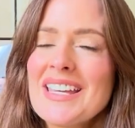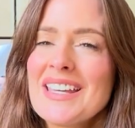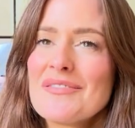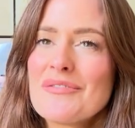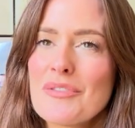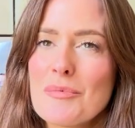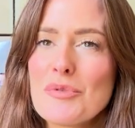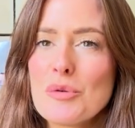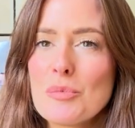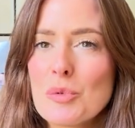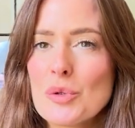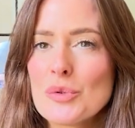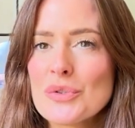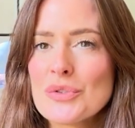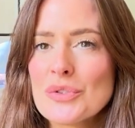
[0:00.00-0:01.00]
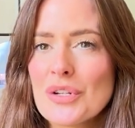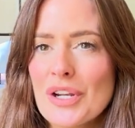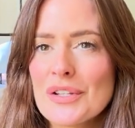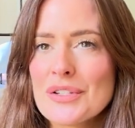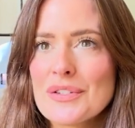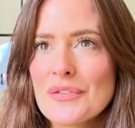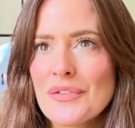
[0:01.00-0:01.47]
for newborns to
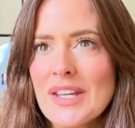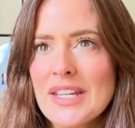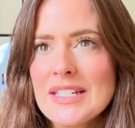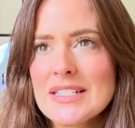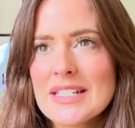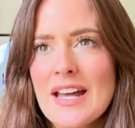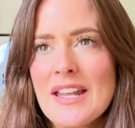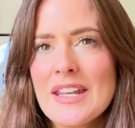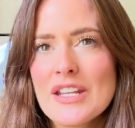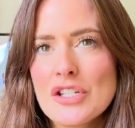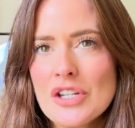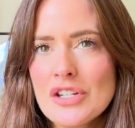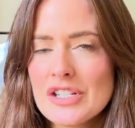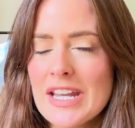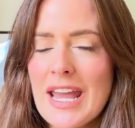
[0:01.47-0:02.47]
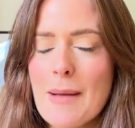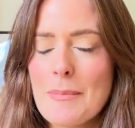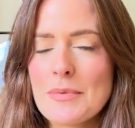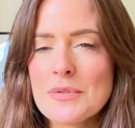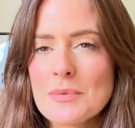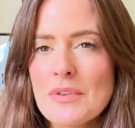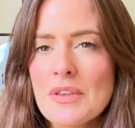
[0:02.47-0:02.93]
cluster feed, and it usually
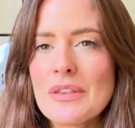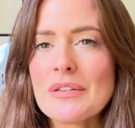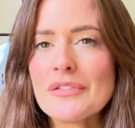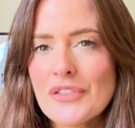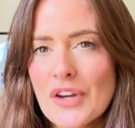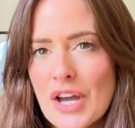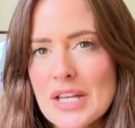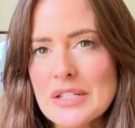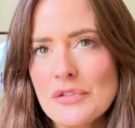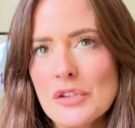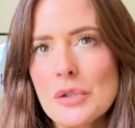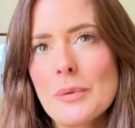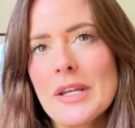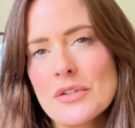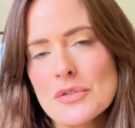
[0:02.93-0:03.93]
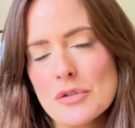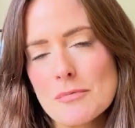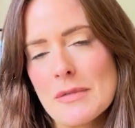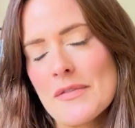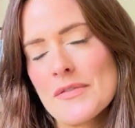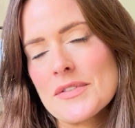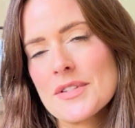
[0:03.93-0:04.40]
happens within the first few weeks or
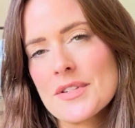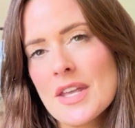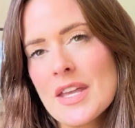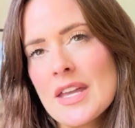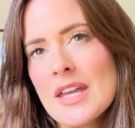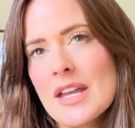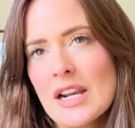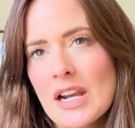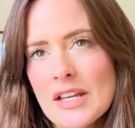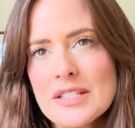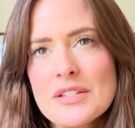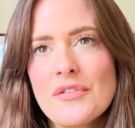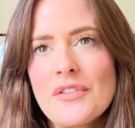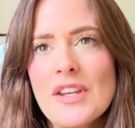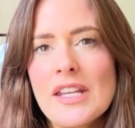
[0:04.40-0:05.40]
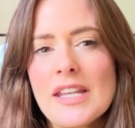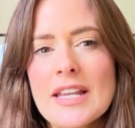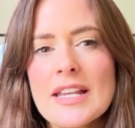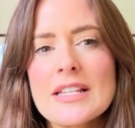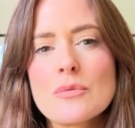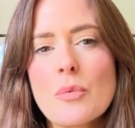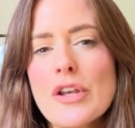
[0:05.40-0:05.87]
months. Cluster feeding
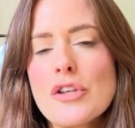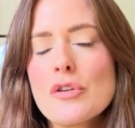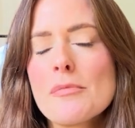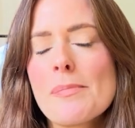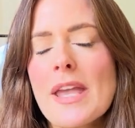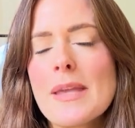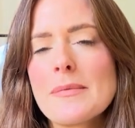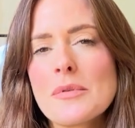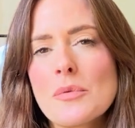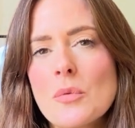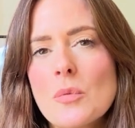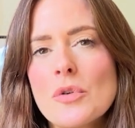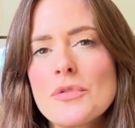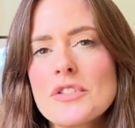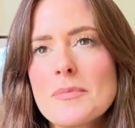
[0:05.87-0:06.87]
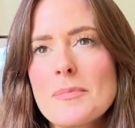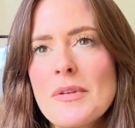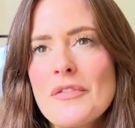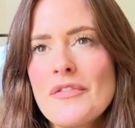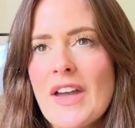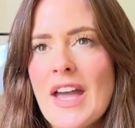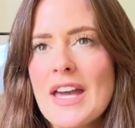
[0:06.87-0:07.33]
is when your baby will want to be
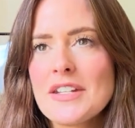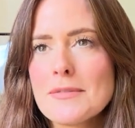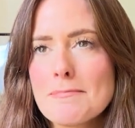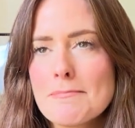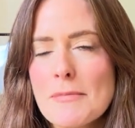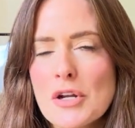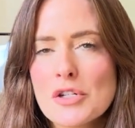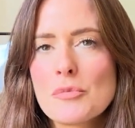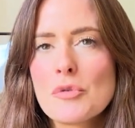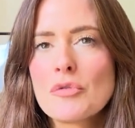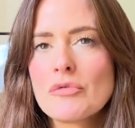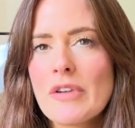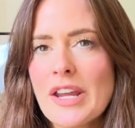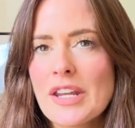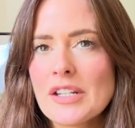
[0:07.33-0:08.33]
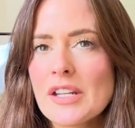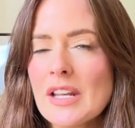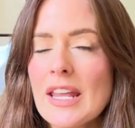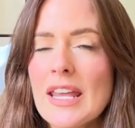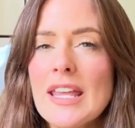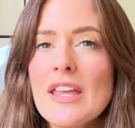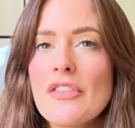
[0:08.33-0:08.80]
fed much more
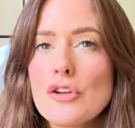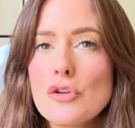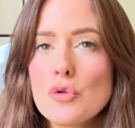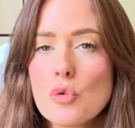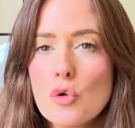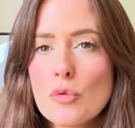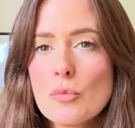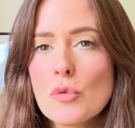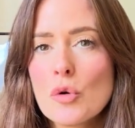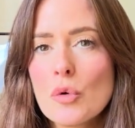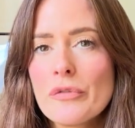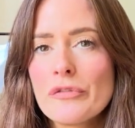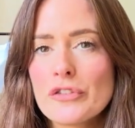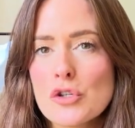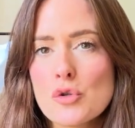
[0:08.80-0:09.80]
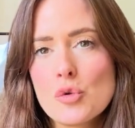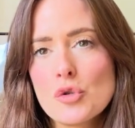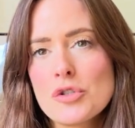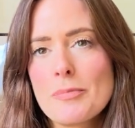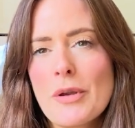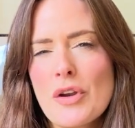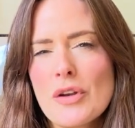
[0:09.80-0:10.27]
regularly than normal for
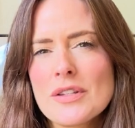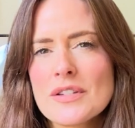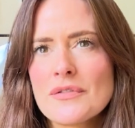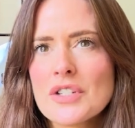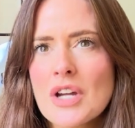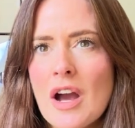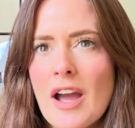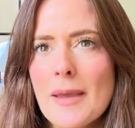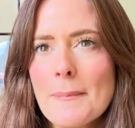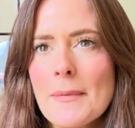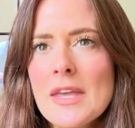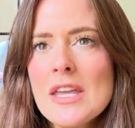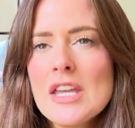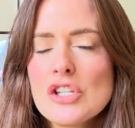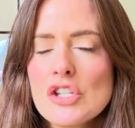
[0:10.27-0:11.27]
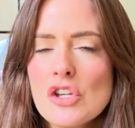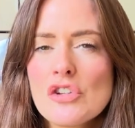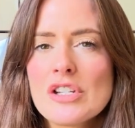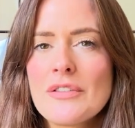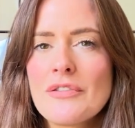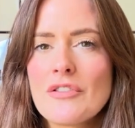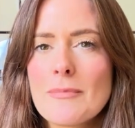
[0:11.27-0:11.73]
shorter periods of time,
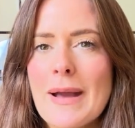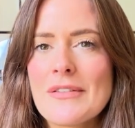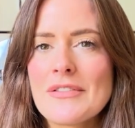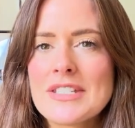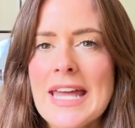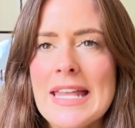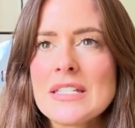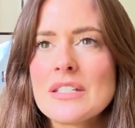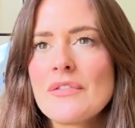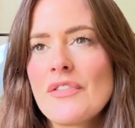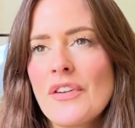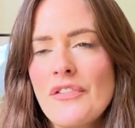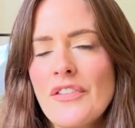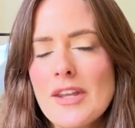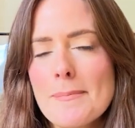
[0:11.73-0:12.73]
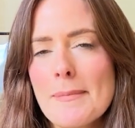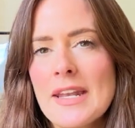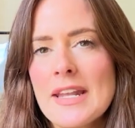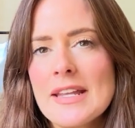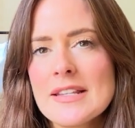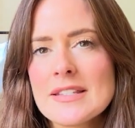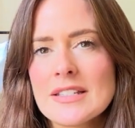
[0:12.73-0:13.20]
usually for about 10 to 15
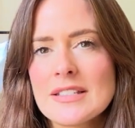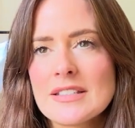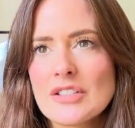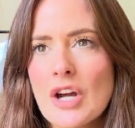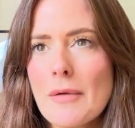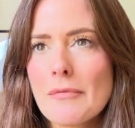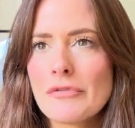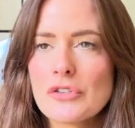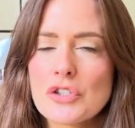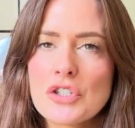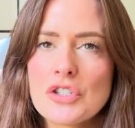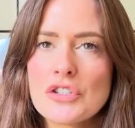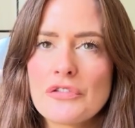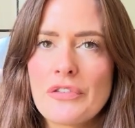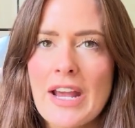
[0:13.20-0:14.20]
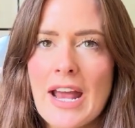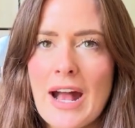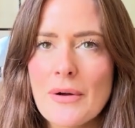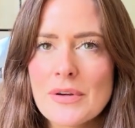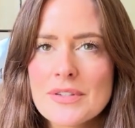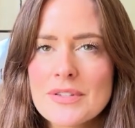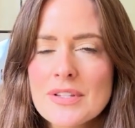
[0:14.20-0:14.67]
minutes at a time for 2 to 3
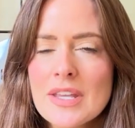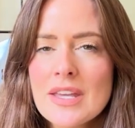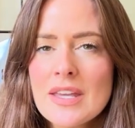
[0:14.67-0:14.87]
hours.